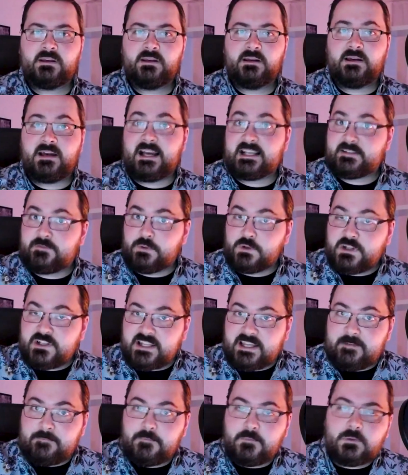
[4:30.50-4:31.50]
As for the
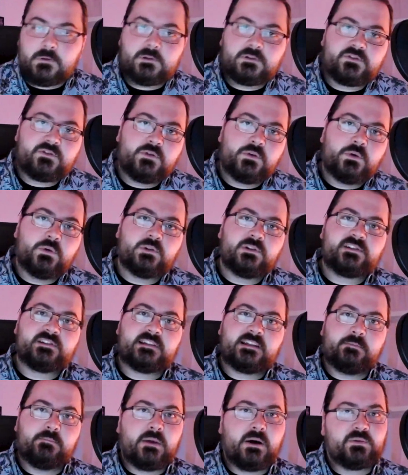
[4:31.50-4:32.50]
default rules,
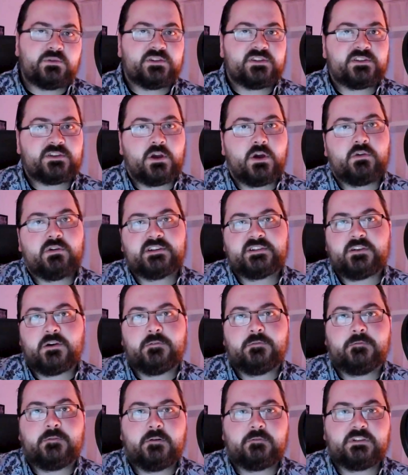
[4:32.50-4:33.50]
the mount scare is
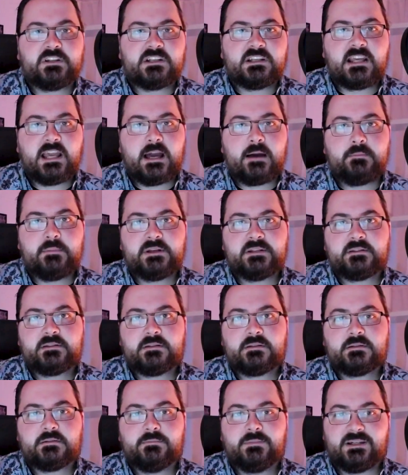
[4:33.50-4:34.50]
off after the gambit,
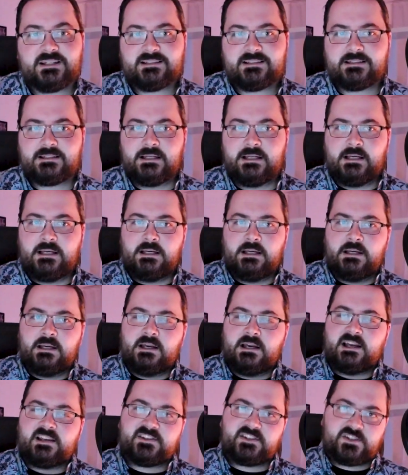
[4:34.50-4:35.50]
but
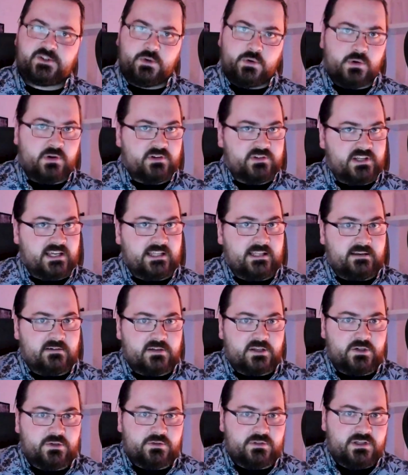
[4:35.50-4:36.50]
a storyteller
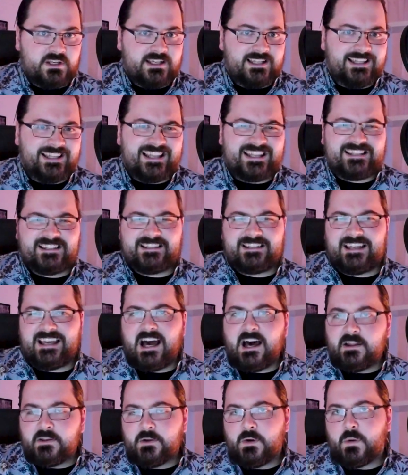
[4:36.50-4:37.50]
could let the
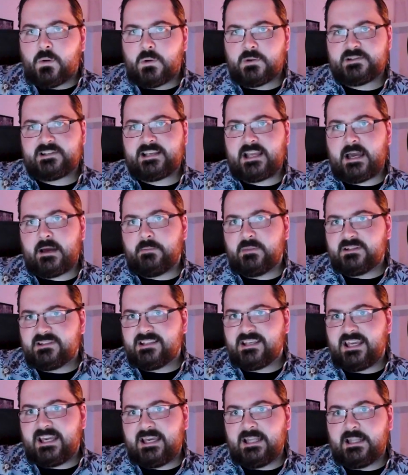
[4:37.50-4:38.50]
unhorse gambit
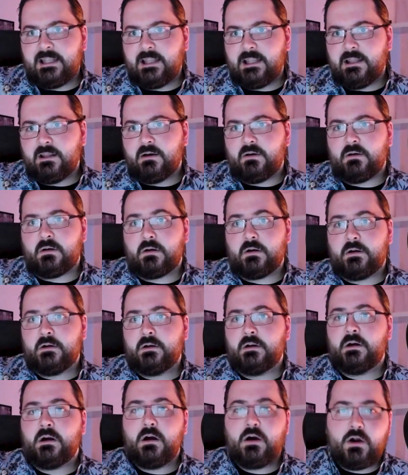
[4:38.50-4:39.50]
kill or
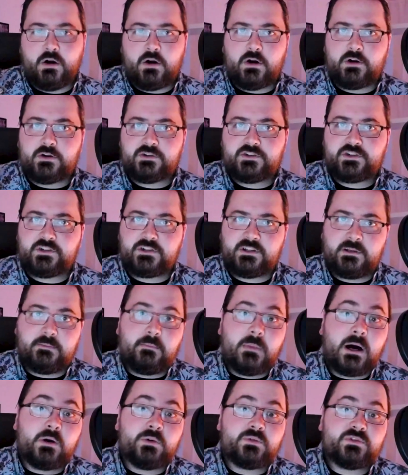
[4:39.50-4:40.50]
hurt the
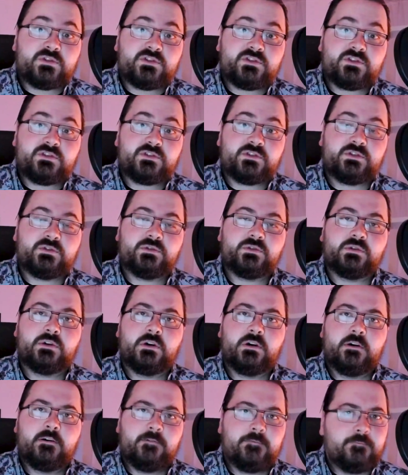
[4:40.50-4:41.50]
mount to
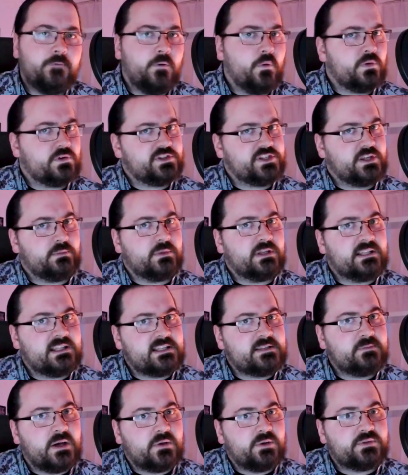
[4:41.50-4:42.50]
forcibly
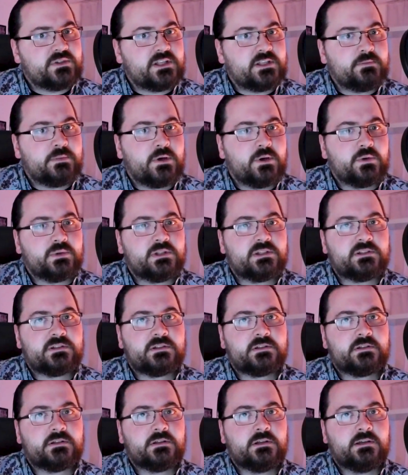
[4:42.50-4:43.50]
dismount an opponent.
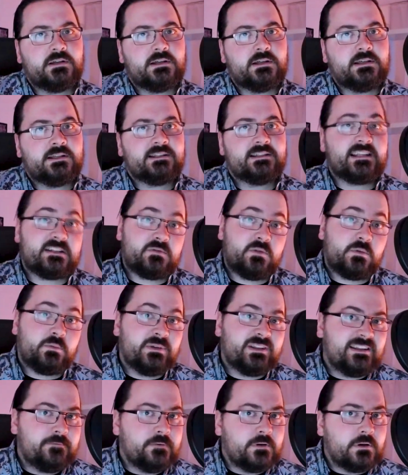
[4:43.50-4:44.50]
This would be
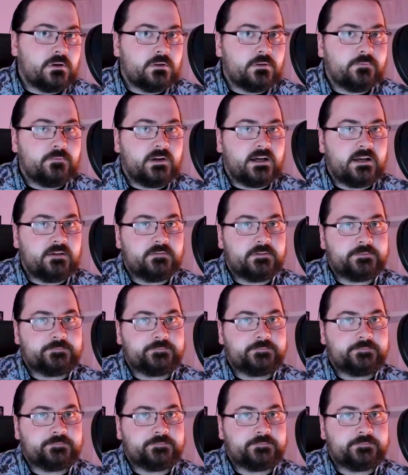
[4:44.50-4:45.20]
difficulty 5.